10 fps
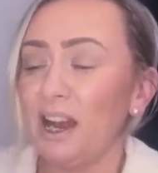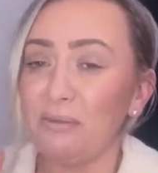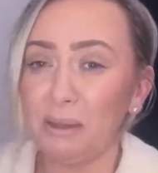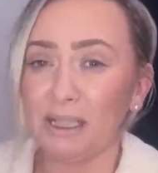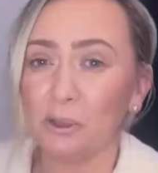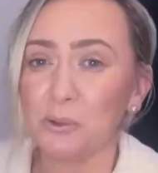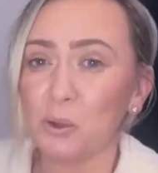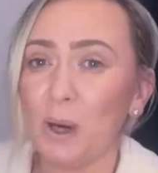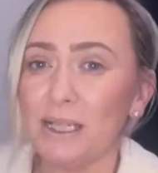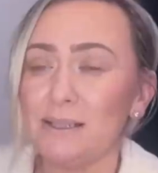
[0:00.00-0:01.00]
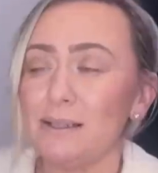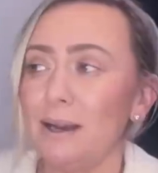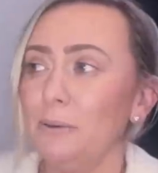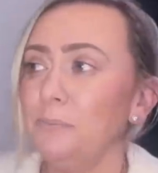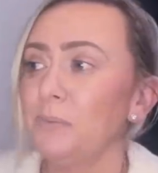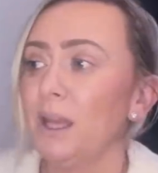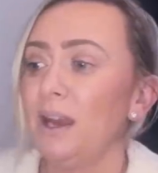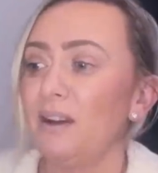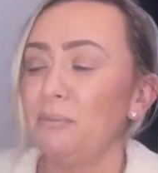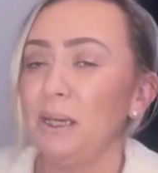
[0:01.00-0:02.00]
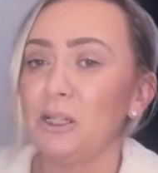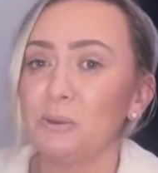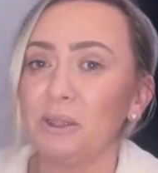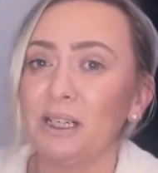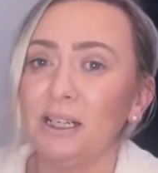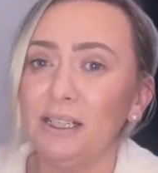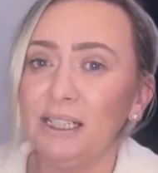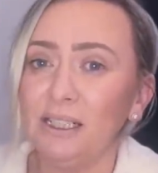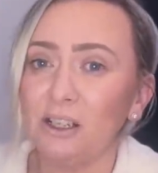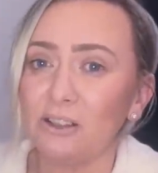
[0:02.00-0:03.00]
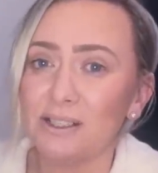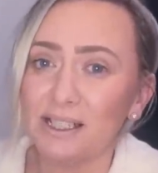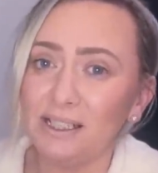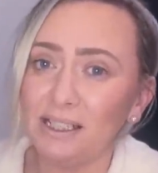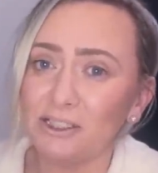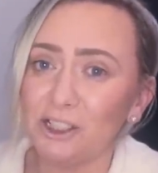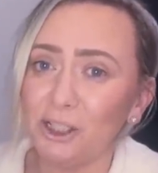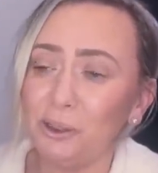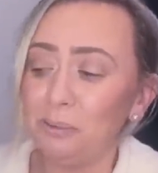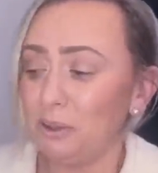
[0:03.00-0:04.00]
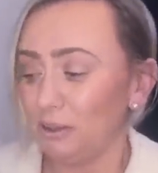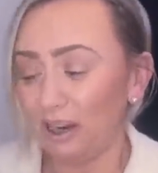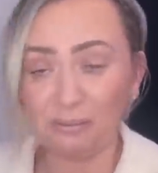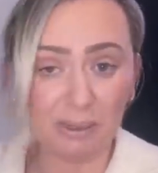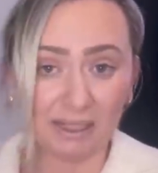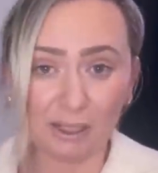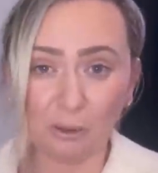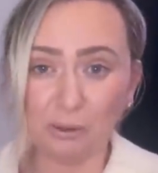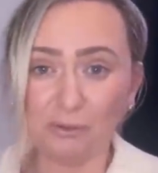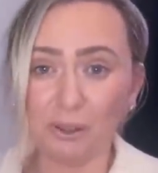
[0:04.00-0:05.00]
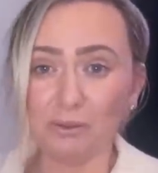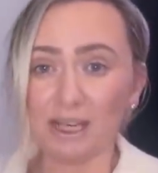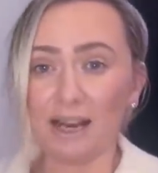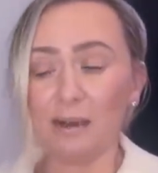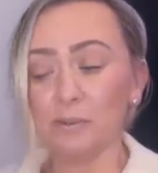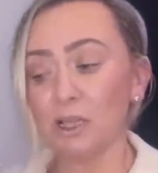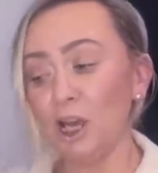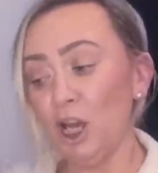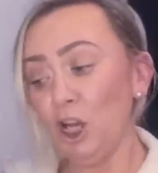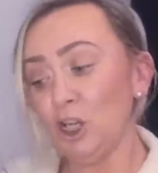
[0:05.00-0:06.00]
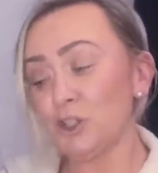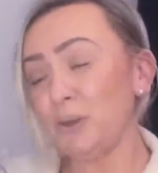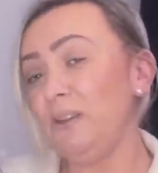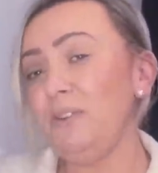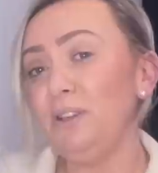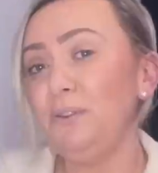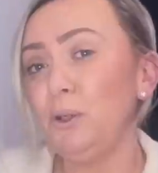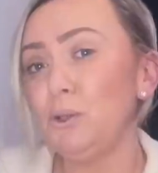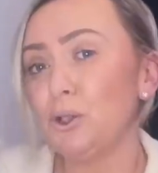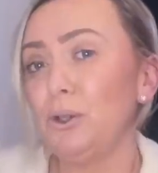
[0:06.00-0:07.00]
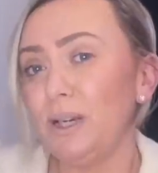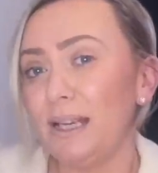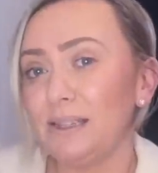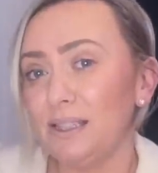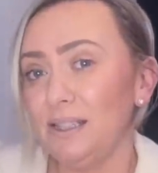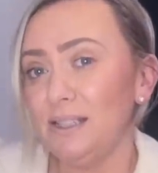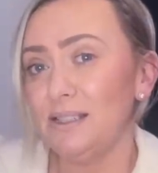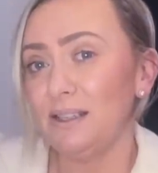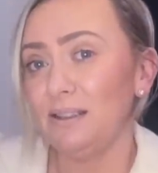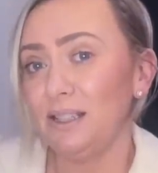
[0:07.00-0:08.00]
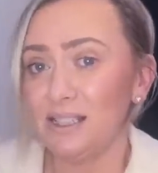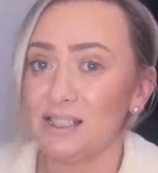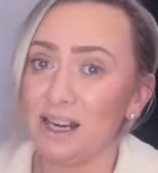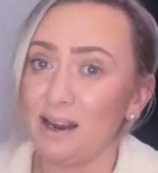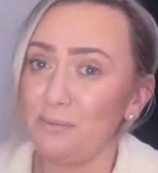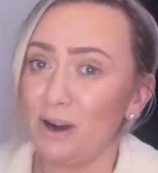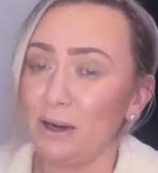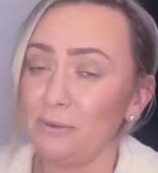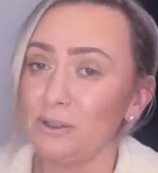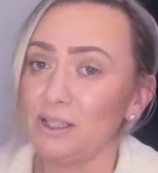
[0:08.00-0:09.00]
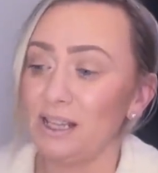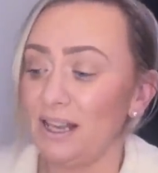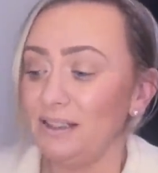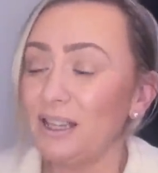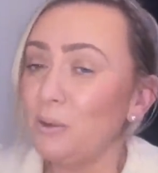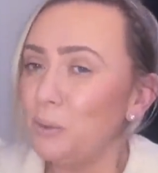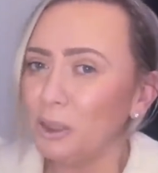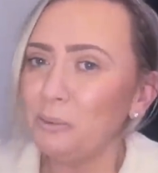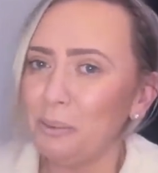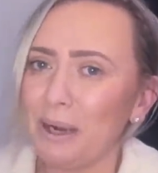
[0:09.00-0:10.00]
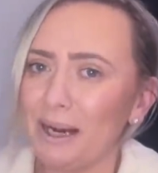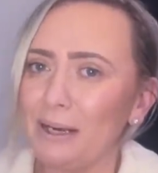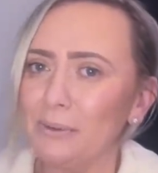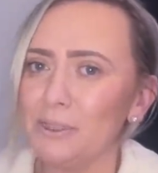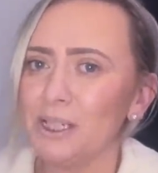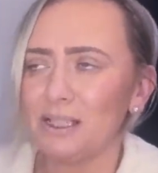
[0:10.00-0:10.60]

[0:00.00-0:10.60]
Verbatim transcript: I've picked that up twice now. I've picked up the Clinique Concealer dupe. I've picked that up a few times. So even if you don't get these this time round, then they will be back out.